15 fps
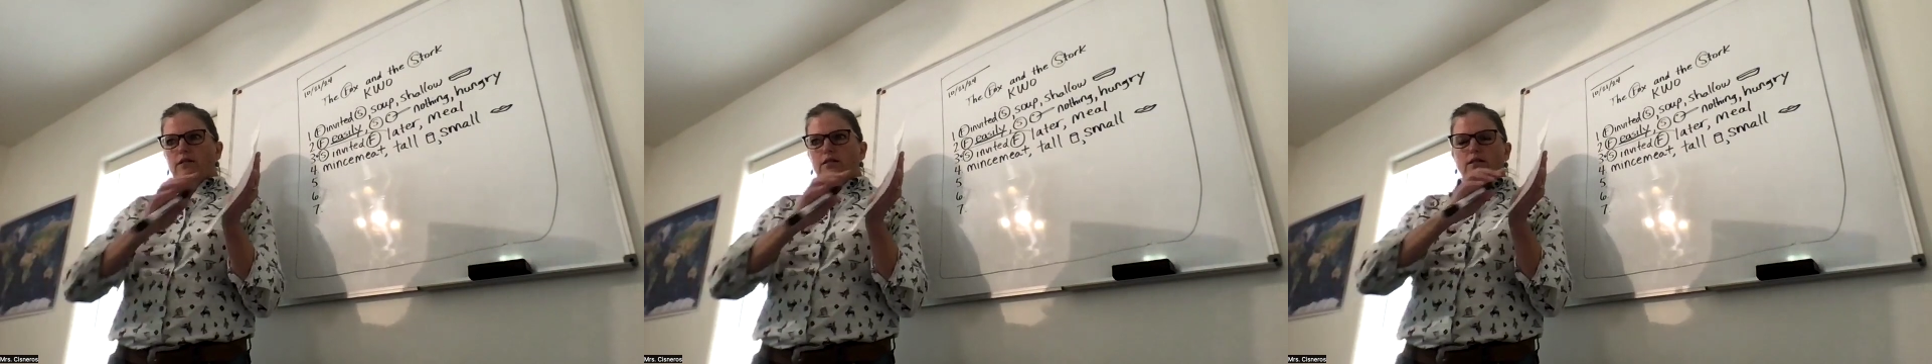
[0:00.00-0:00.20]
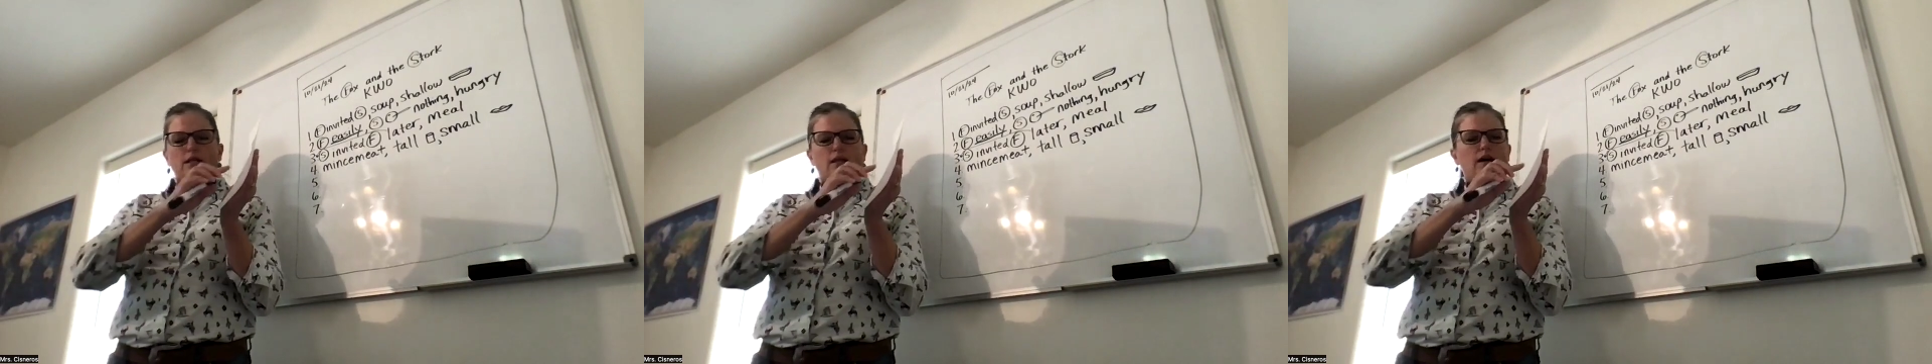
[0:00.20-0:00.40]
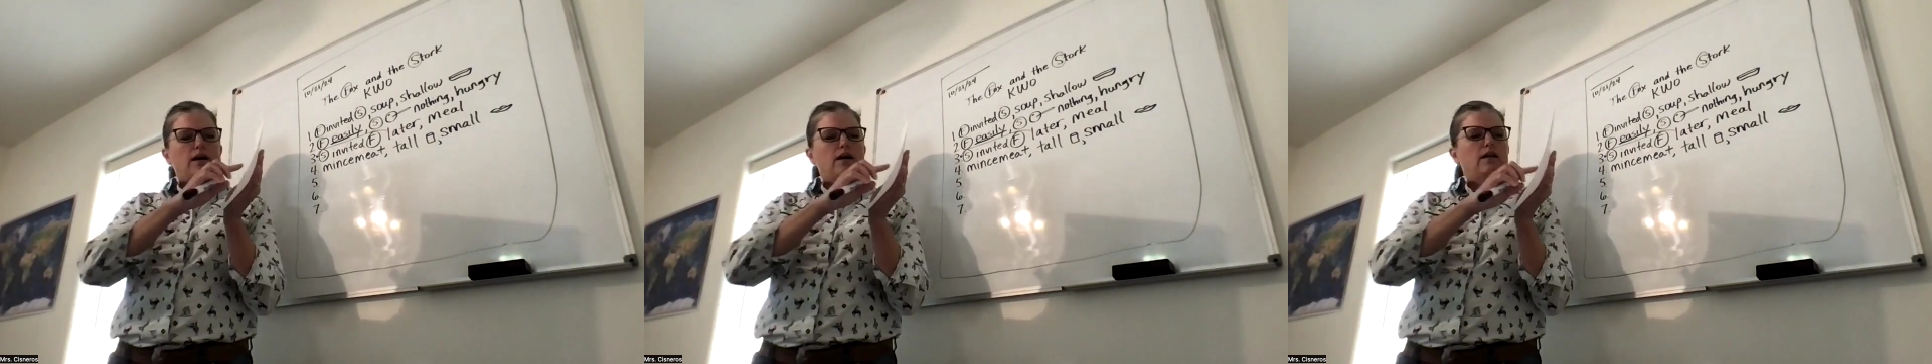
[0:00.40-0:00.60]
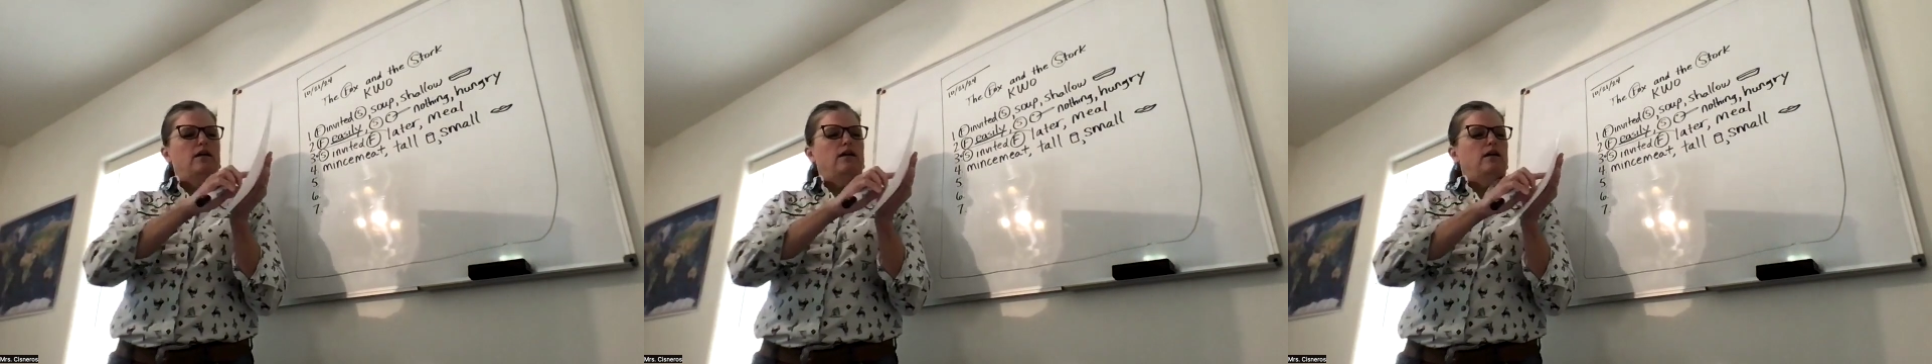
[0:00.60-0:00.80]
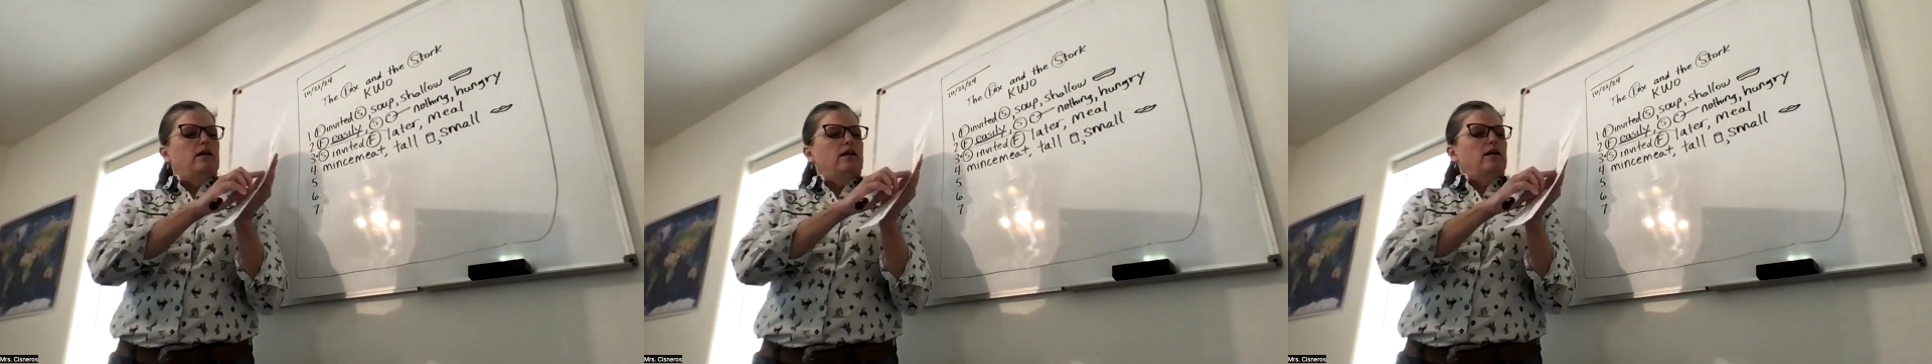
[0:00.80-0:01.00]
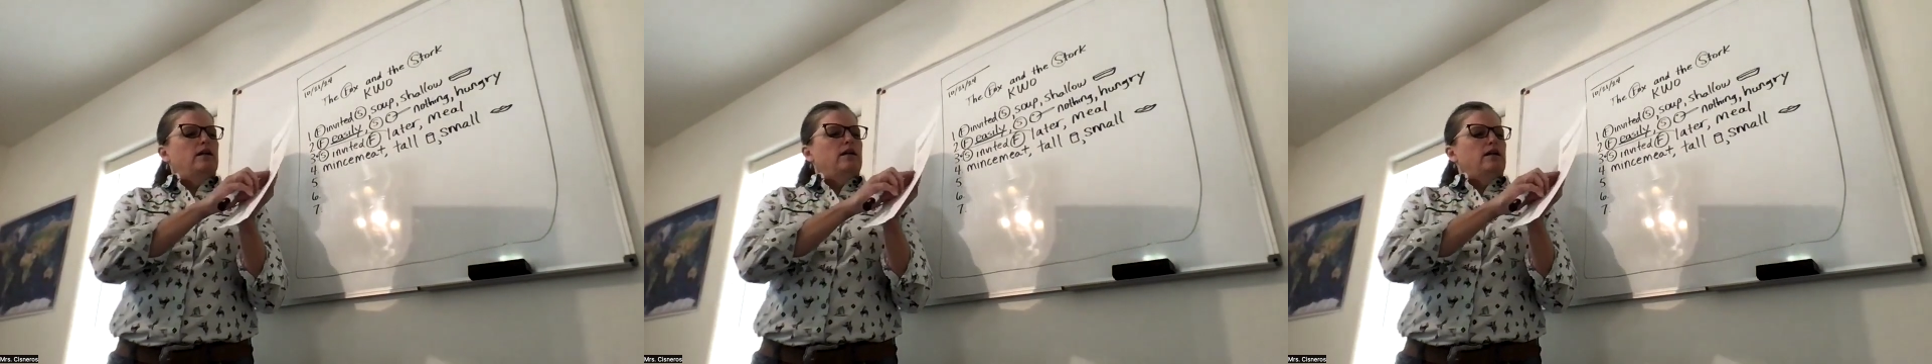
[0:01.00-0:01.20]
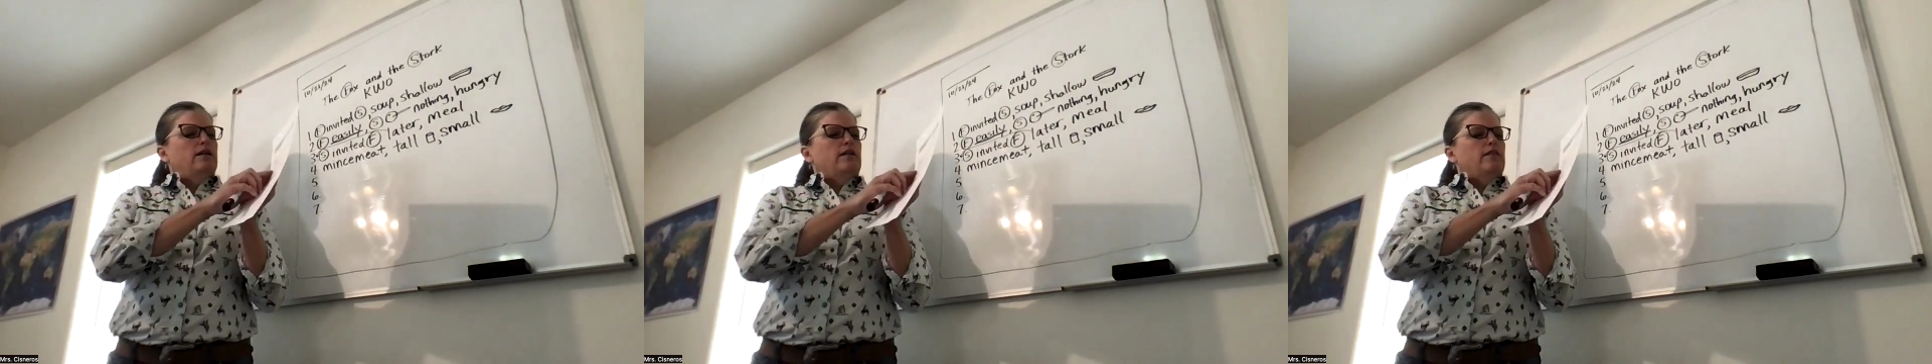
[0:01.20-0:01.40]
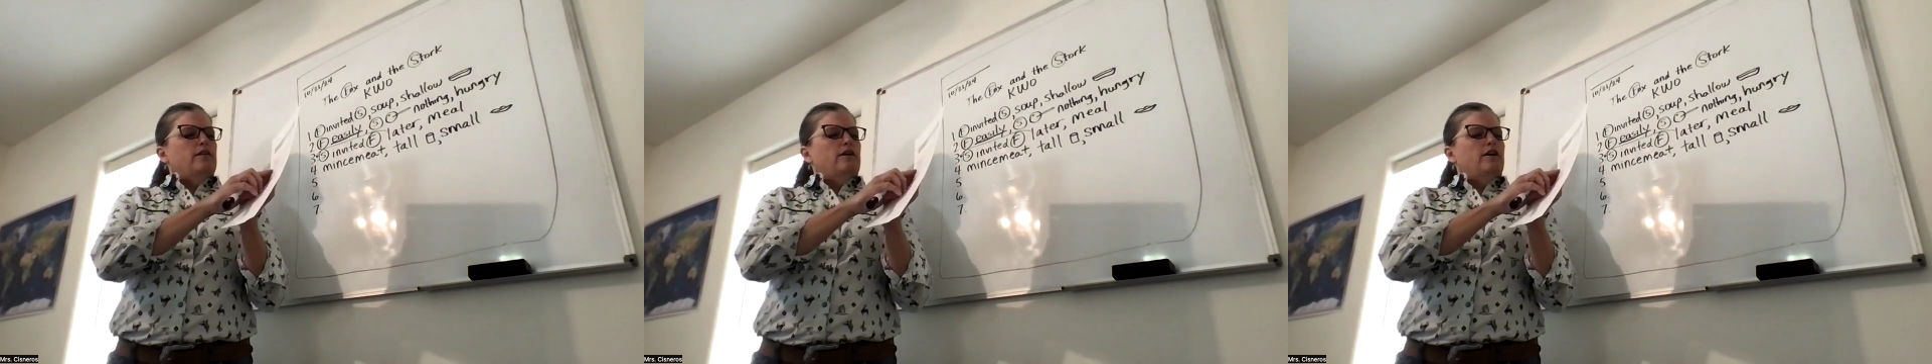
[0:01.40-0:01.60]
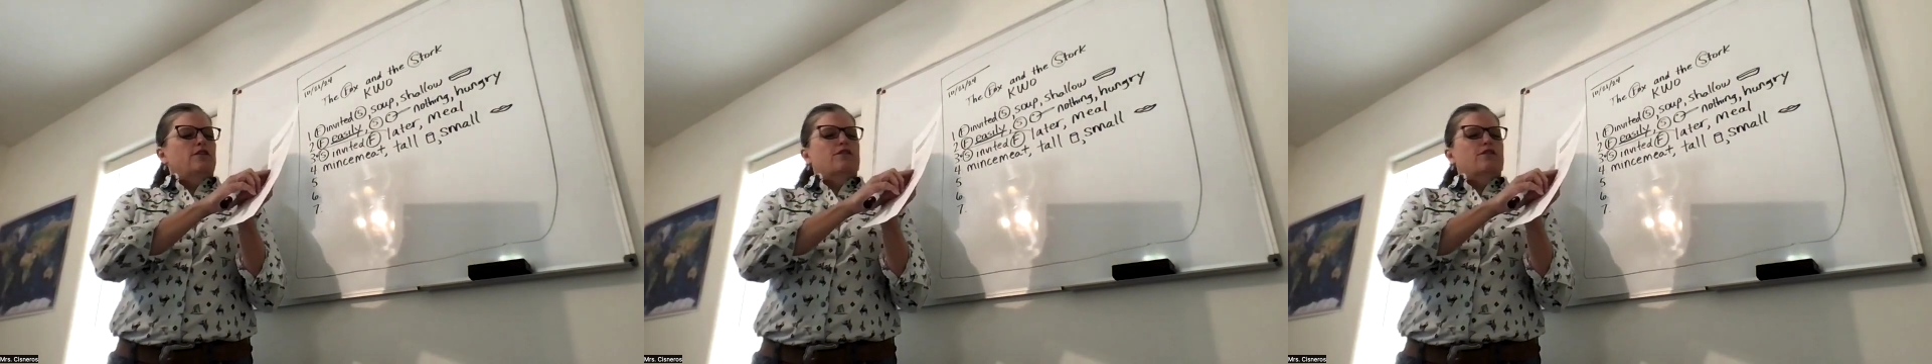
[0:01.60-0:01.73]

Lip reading: guys see that? The